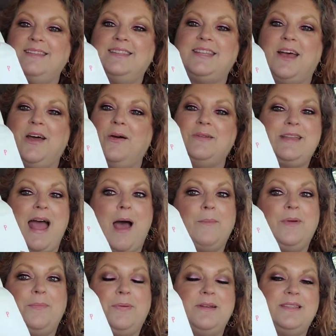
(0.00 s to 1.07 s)
So time
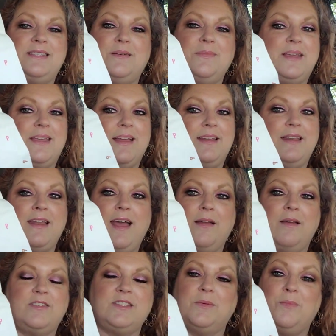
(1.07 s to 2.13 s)
to put some,
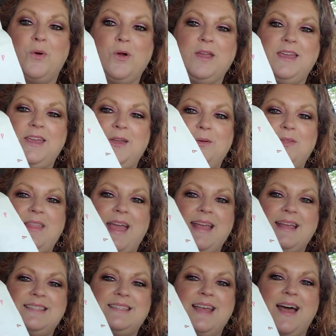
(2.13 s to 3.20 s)
some more cute
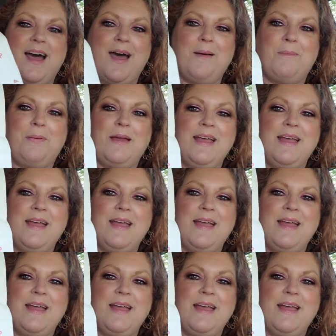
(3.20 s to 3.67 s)
things up.